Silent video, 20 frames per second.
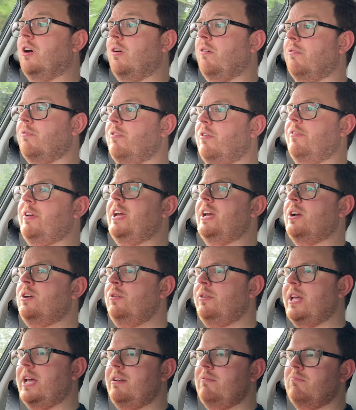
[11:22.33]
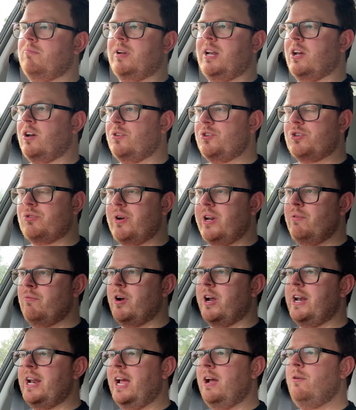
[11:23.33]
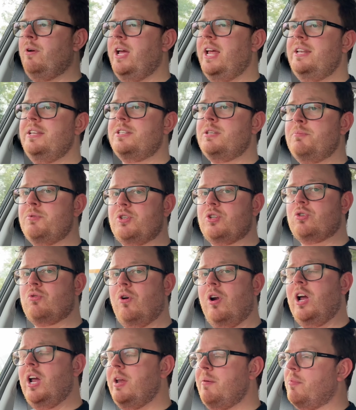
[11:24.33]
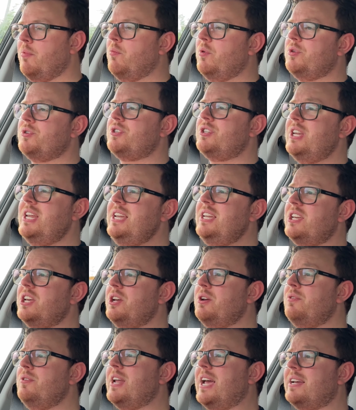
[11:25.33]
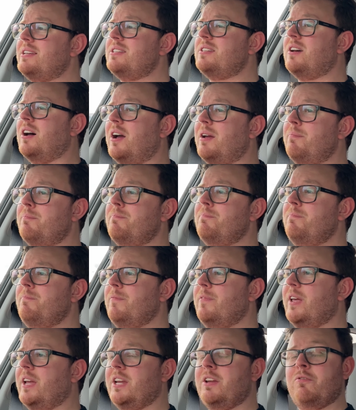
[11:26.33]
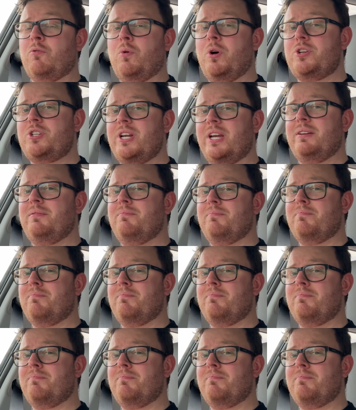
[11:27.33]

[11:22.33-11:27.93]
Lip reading: of the vehicle, then click on screen right now and subscribe, and we'll see you next time. Thank you for watching.